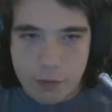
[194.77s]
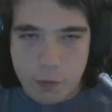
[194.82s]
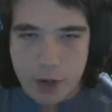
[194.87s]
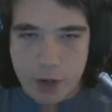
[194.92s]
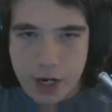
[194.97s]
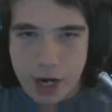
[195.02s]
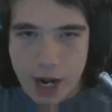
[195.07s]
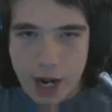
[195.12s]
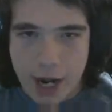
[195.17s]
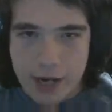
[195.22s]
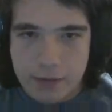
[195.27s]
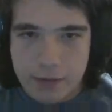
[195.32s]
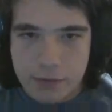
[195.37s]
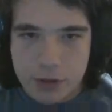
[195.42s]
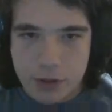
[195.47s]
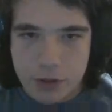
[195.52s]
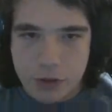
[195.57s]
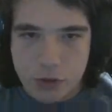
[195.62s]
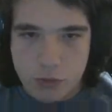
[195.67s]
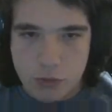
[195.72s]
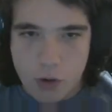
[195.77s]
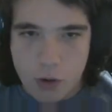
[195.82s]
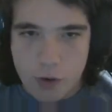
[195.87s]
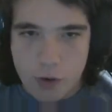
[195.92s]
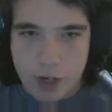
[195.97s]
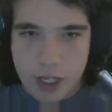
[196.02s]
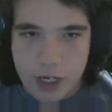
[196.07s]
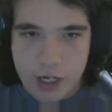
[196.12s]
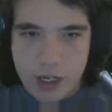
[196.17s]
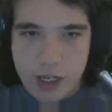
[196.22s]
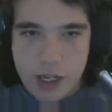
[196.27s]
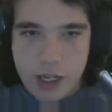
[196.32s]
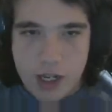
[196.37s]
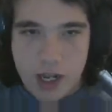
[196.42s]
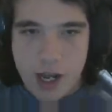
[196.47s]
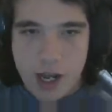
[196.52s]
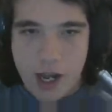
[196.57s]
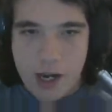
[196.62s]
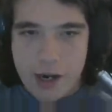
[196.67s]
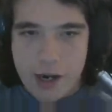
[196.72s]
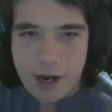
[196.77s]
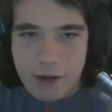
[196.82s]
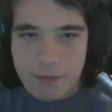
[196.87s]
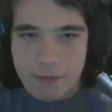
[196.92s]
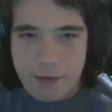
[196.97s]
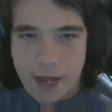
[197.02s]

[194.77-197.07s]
when items are thrown in, enough